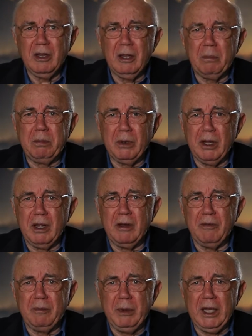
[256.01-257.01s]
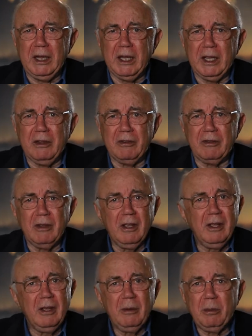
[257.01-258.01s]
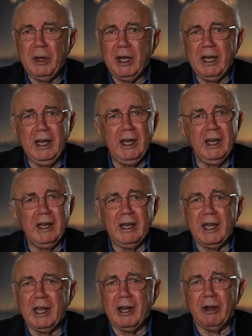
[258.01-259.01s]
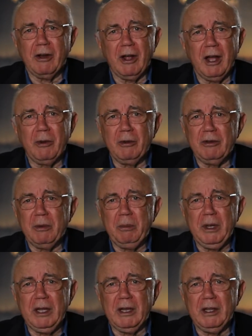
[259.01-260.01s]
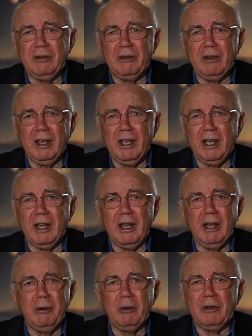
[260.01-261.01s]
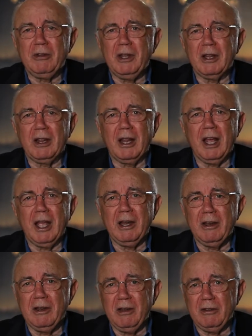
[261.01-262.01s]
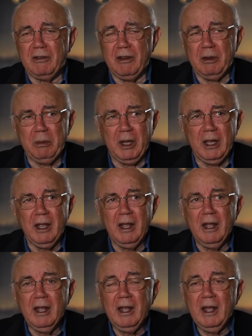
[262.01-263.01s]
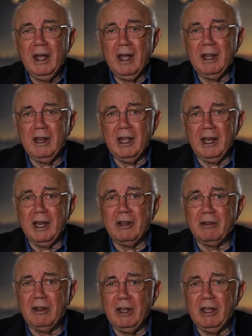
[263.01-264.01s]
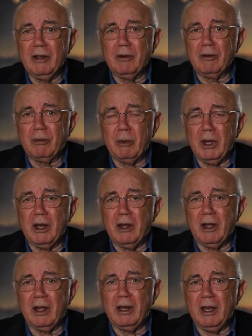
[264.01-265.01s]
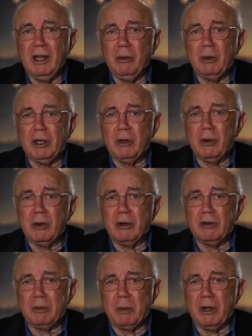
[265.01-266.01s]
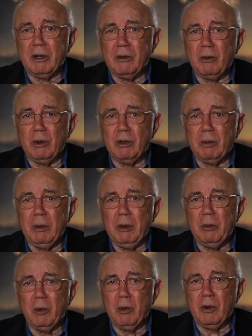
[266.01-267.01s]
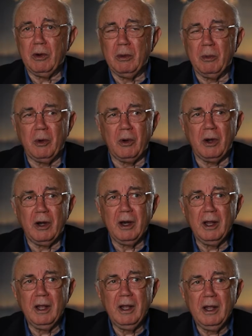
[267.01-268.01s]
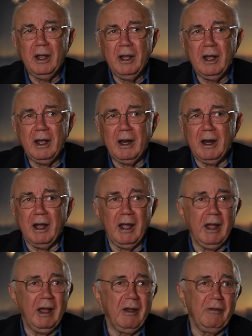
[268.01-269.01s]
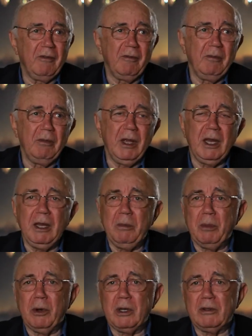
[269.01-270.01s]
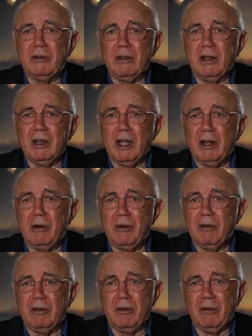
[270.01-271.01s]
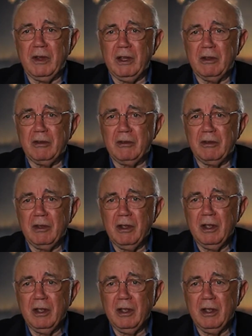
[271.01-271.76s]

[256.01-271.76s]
The blood of Beatleys. But he didn't care. I was a Beatley, and he was delighted to see me. And then as the years went on, he would correspond with me more and more. And I have many books and letters of his